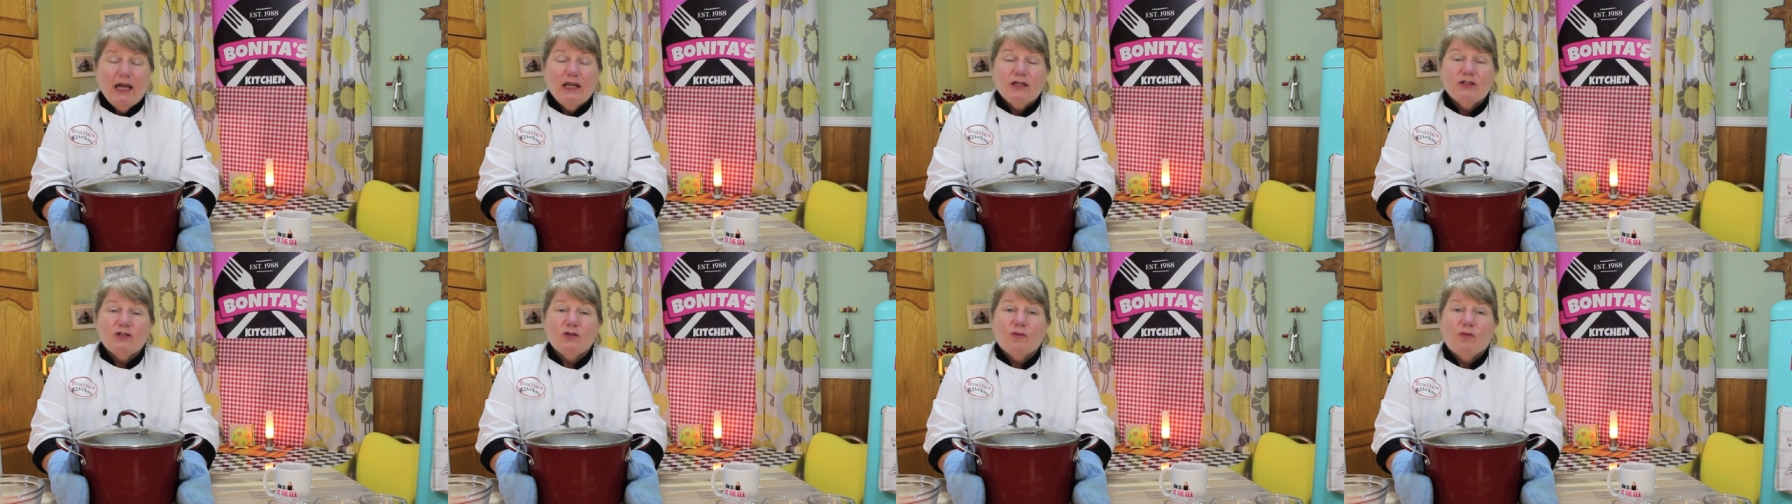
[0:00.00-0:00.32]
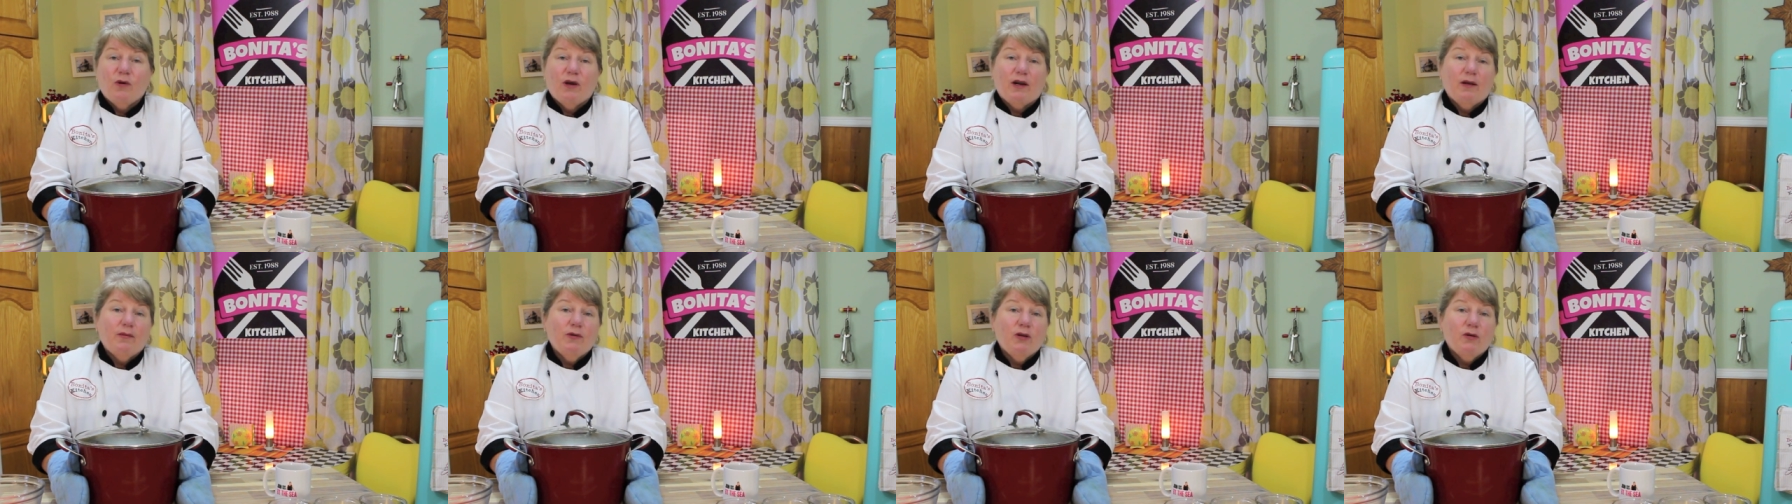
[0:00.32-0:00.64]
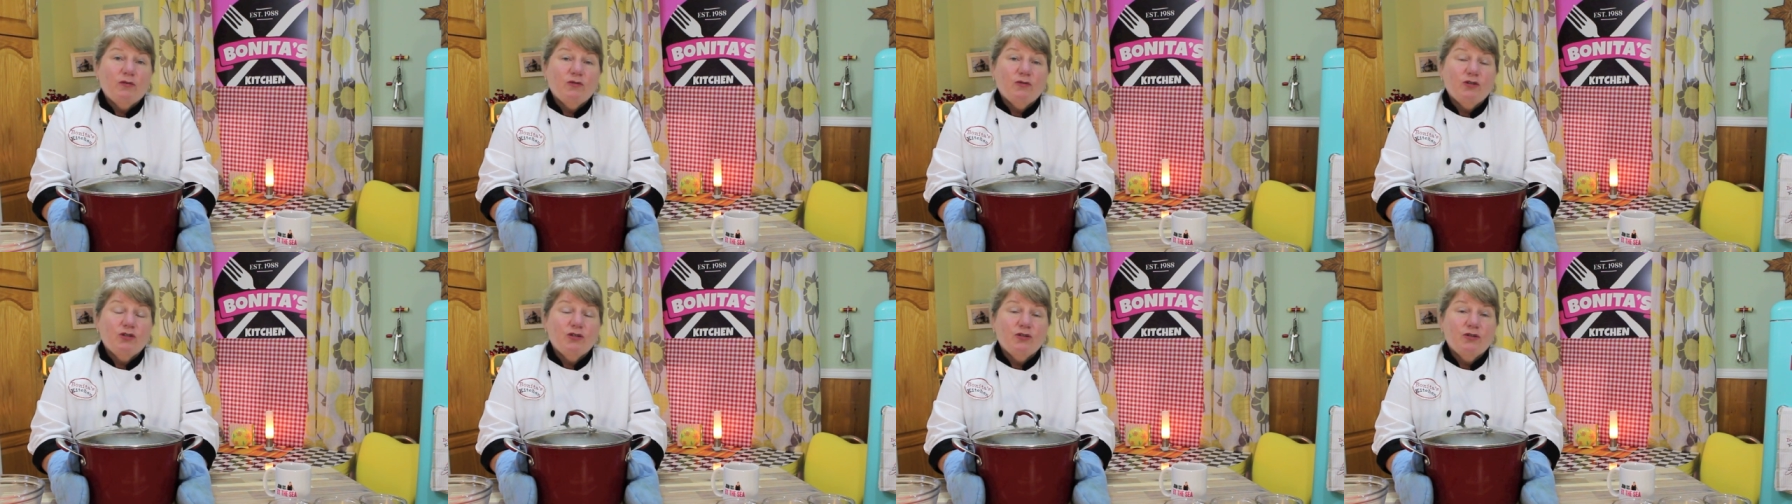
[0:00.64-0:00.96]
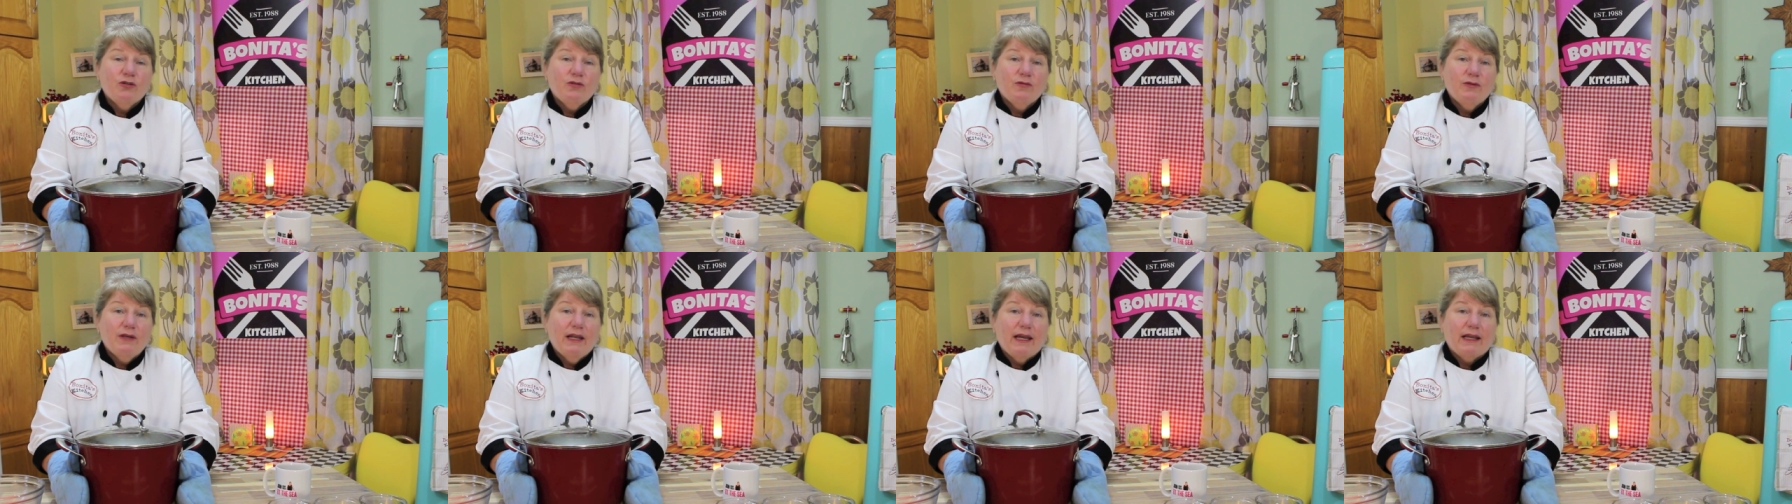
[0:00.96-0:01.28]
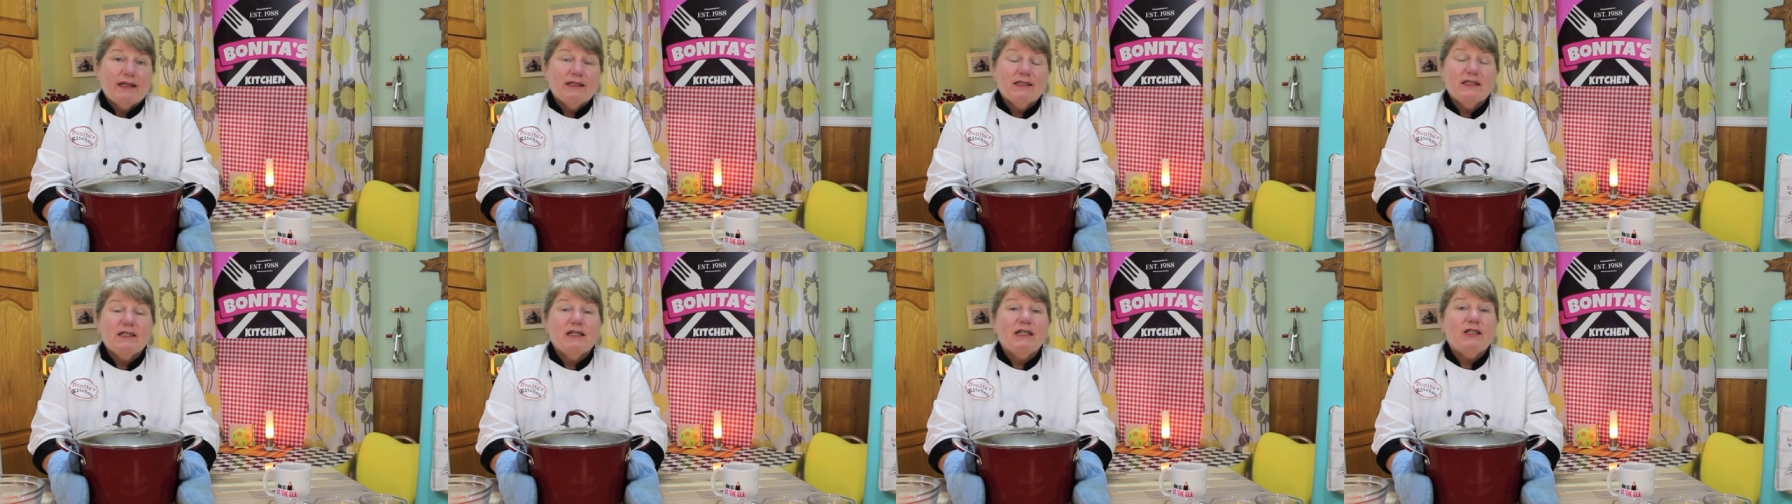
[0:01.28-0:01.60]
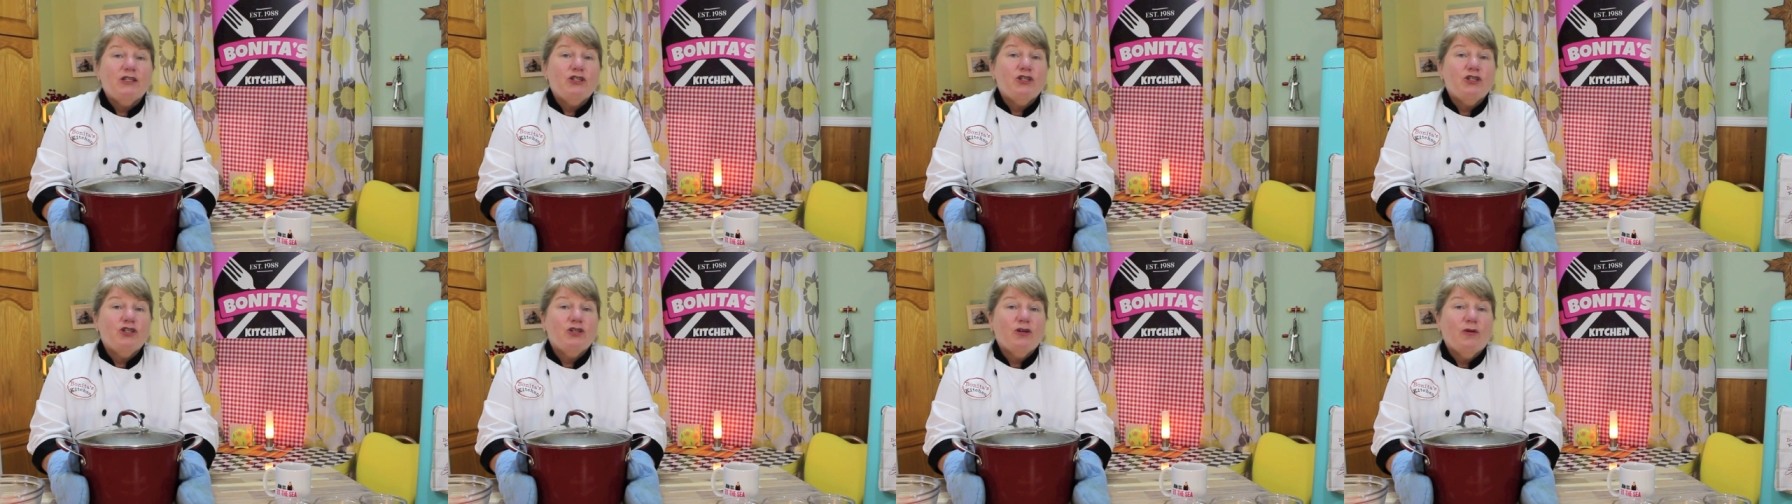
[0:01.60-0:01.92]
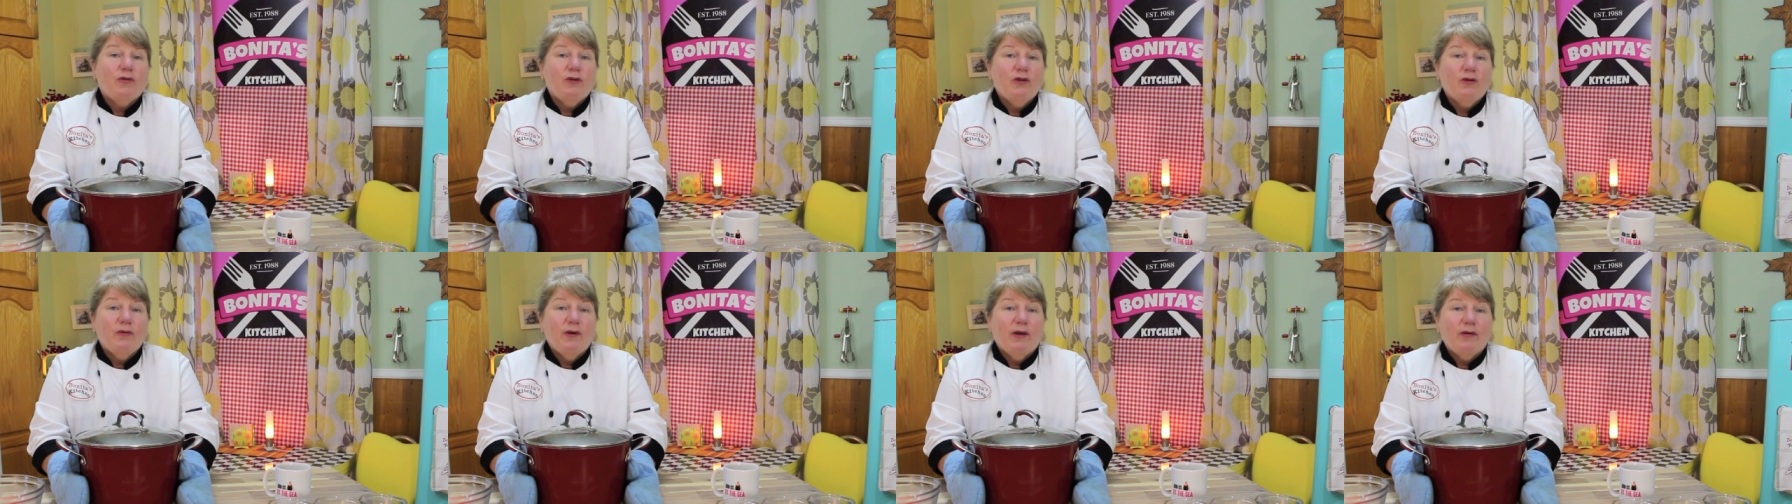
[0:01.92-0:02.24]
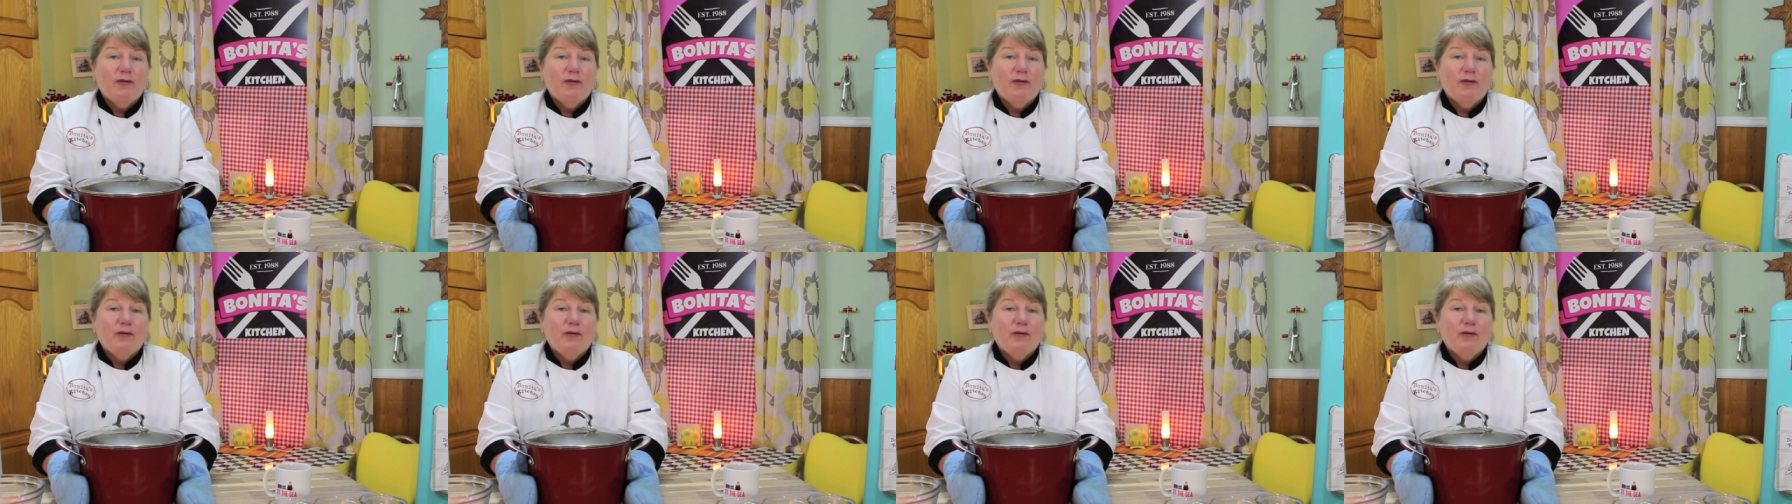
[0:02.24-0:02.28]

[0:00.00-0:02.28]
So what I'm going to do next is show you